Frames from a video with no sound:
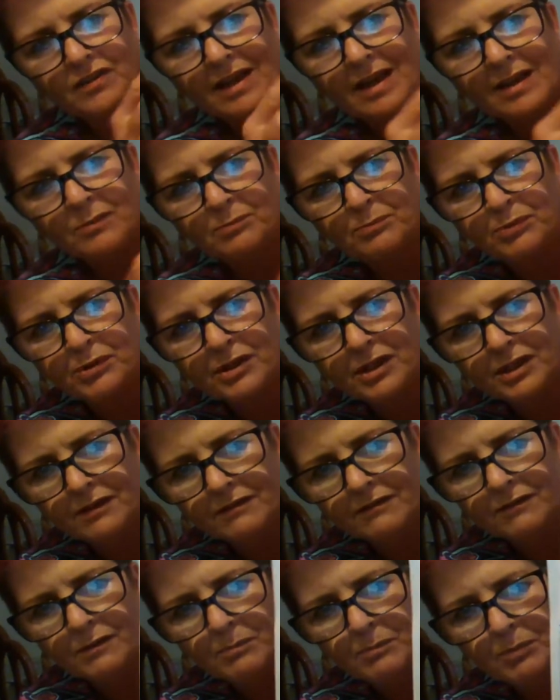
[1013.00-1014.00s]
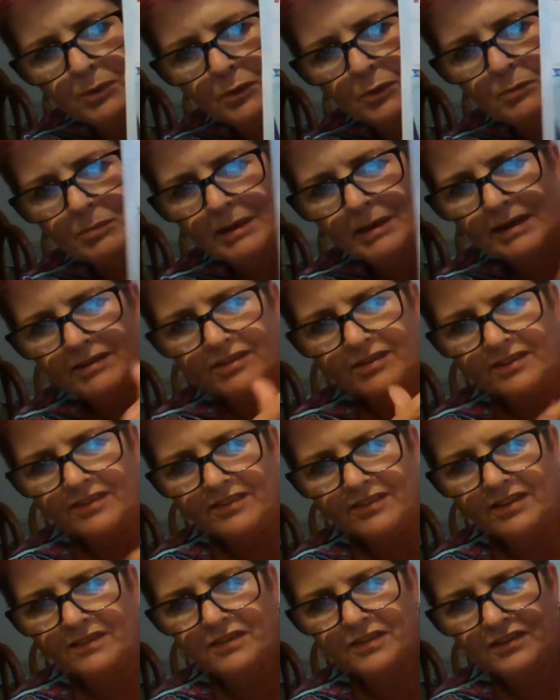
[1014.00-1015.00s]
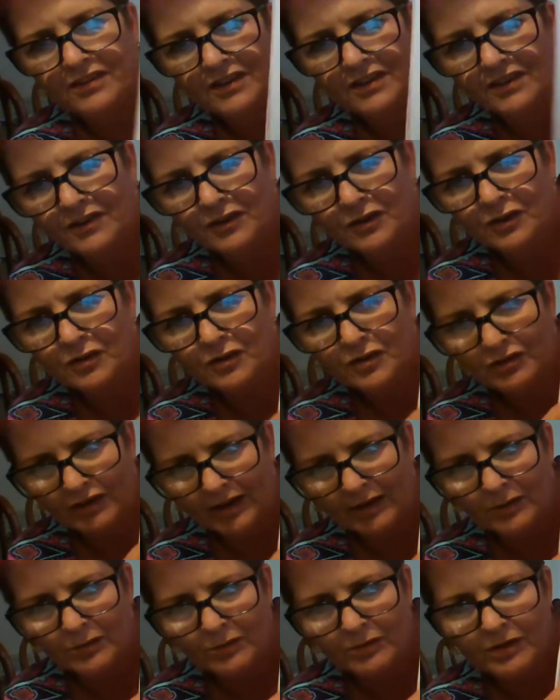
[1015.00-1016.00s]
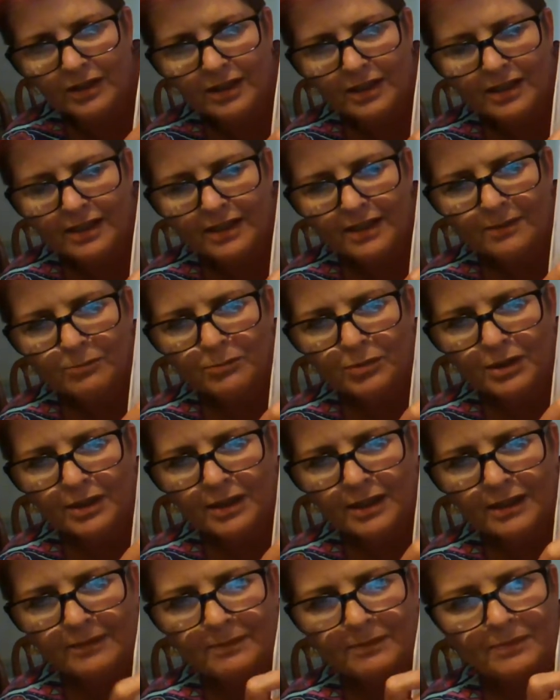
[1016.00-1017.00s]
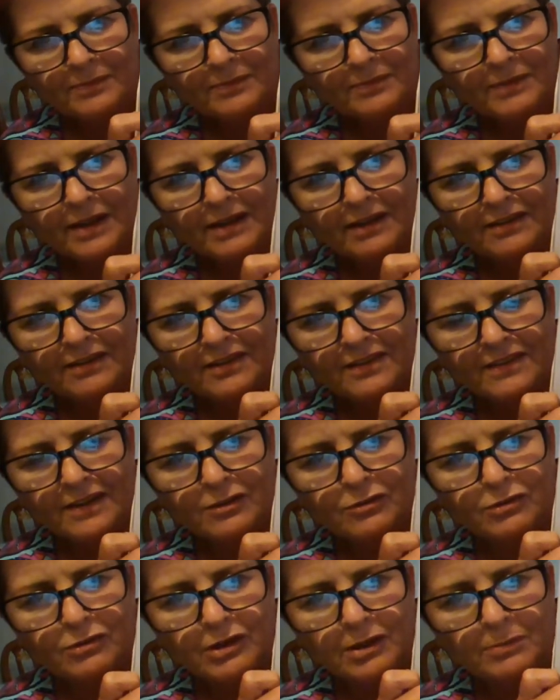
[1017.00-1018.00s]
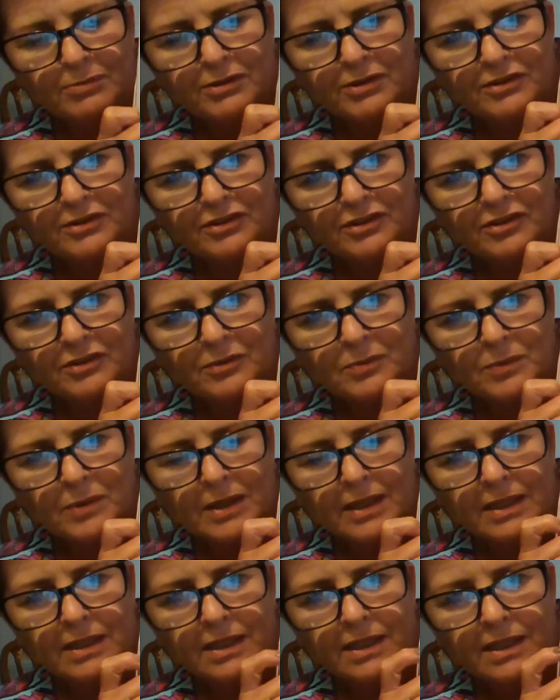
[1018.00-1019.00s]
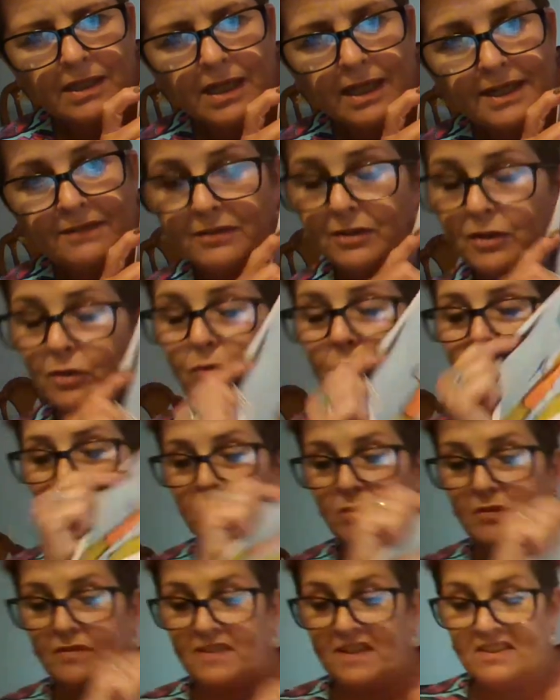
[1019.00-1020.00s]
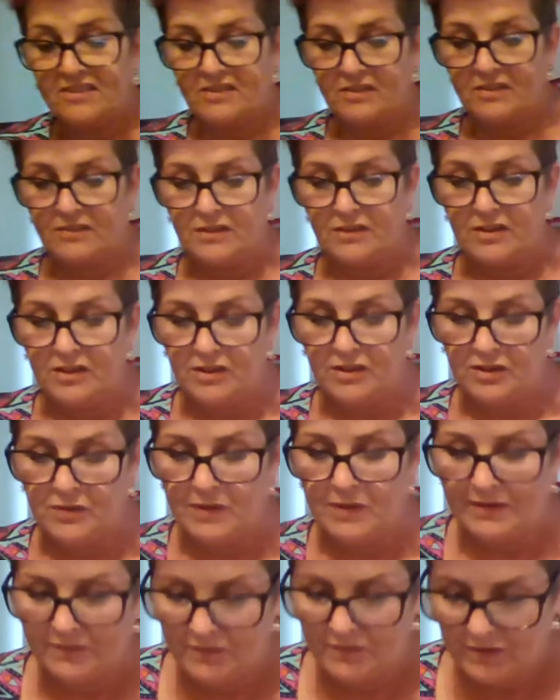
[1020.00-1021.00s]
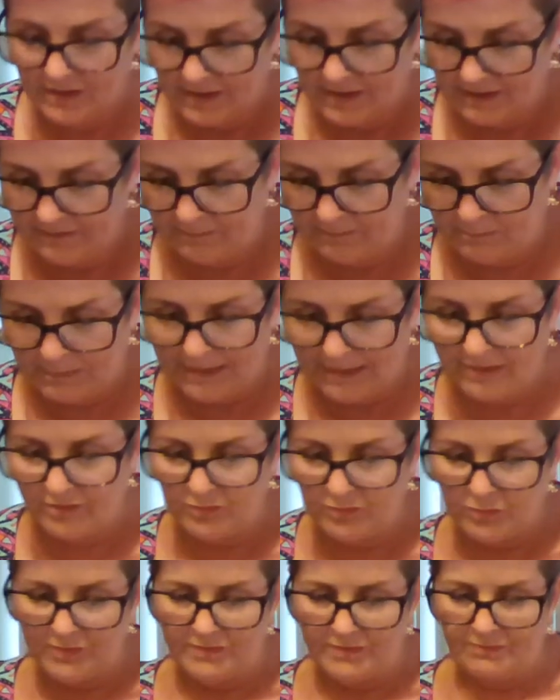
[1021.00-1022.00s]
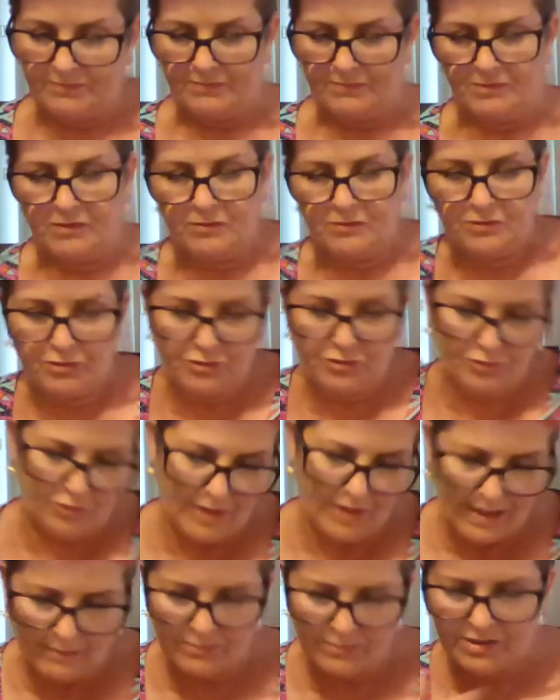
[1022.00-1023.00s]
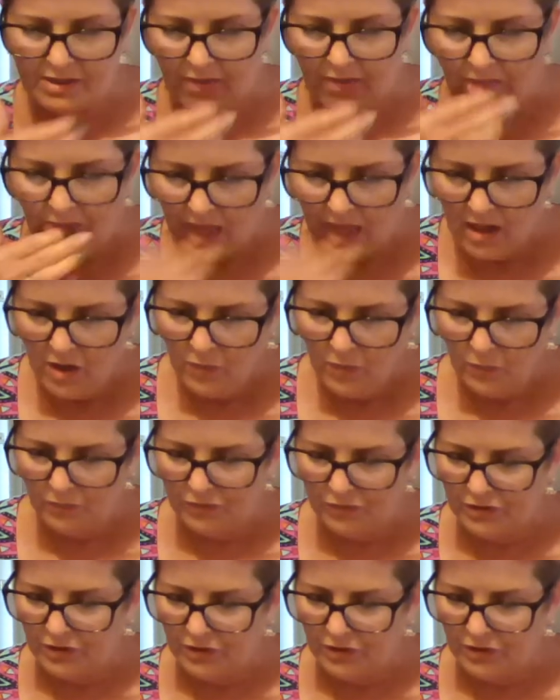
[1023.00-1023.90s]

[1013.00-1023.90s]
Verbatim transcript: That's brilliant for pool bags, isn't it? If you take the dogs out, brilliant. And I think that's really pretty as well. And if you're going to a festival, you don't have to have bags with straps and one thing